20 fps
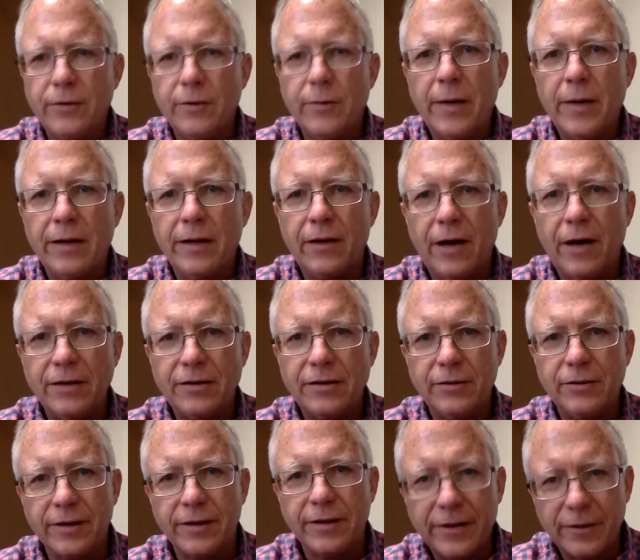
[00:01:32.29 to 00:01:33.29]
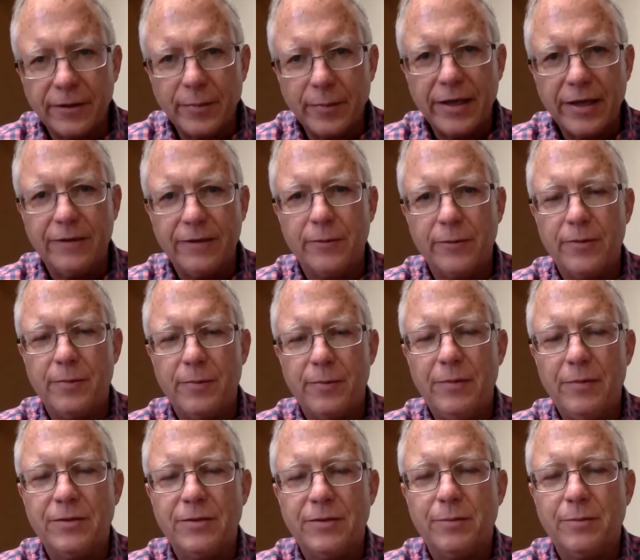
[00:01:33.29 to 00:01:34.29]
we might have lost you a little bit with
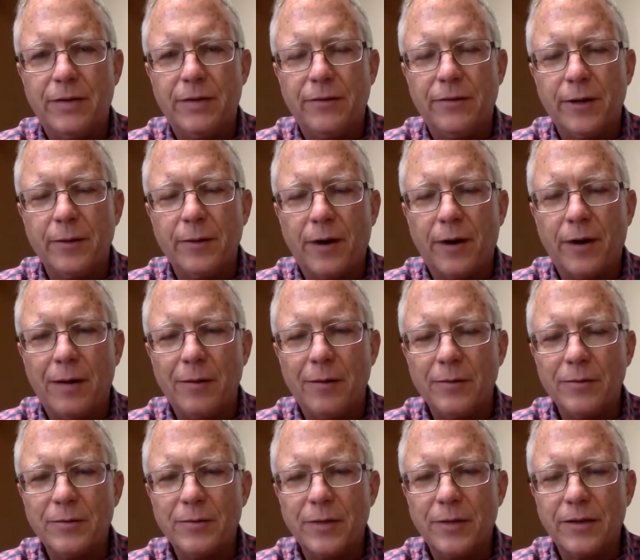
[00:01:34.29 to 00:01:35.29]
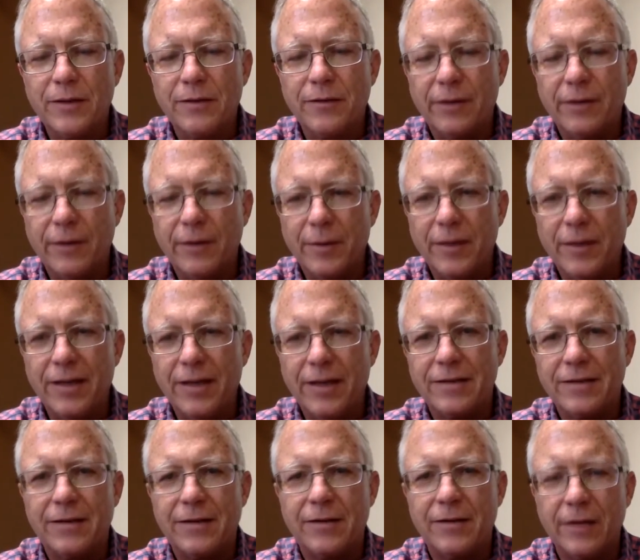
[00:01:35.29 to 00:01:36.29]
maybe some buffering problems, but at the very beginning it
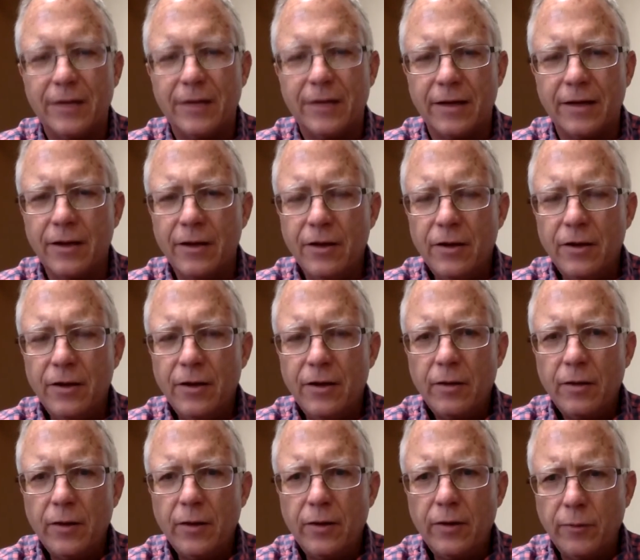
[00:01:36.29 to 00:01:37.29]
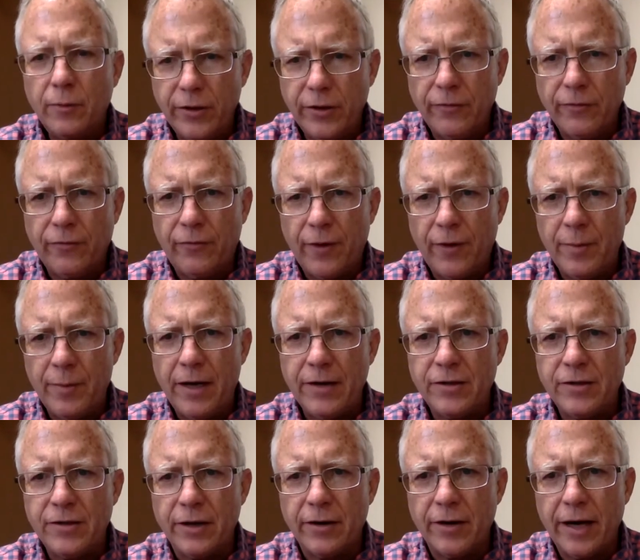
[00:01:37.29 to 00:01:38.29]
sounded like you're from
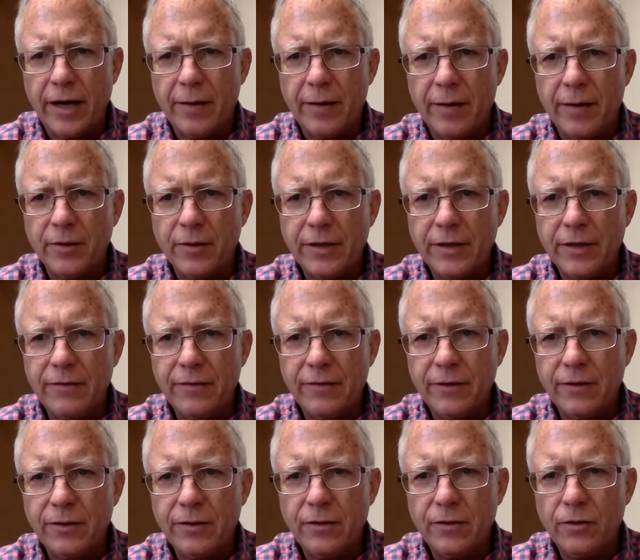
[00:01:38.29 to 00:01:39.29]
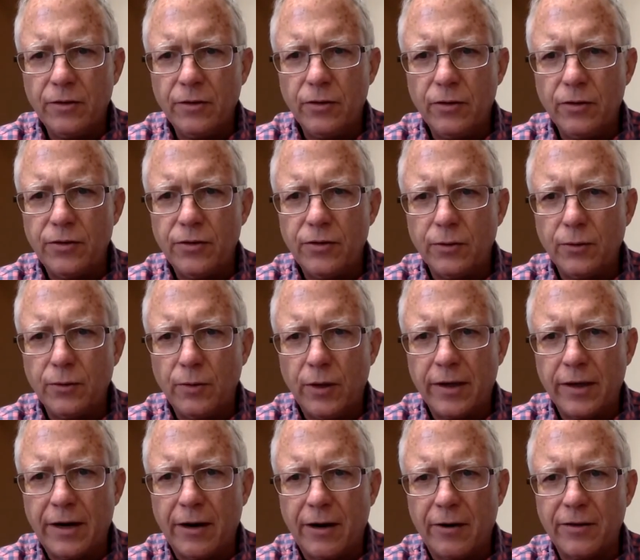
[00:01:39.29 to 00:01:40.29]
Nigeria, I believe, and you used
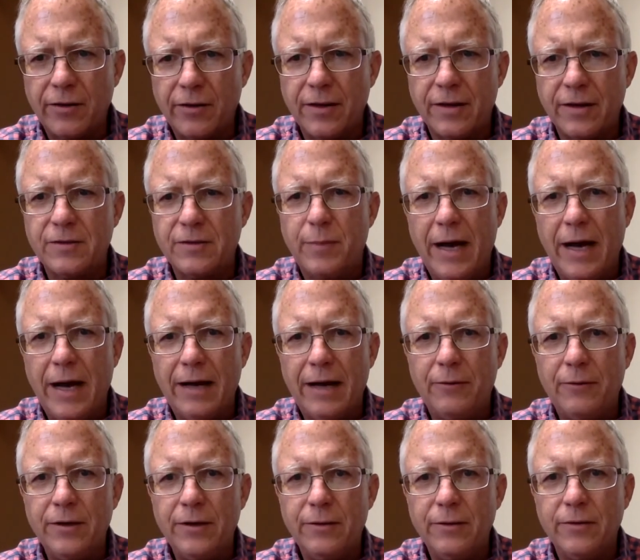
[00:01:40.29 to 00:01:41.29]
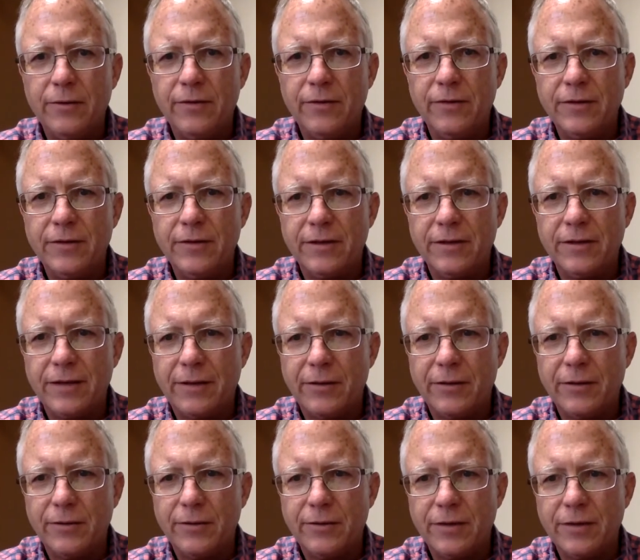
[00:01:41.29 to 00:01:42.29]
to cart things back when you would visit. Is that
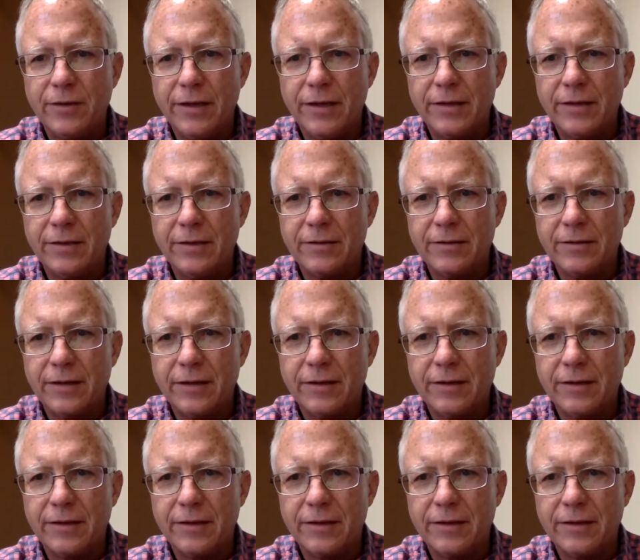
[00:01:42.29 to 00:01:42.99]
what you were saying? Is that?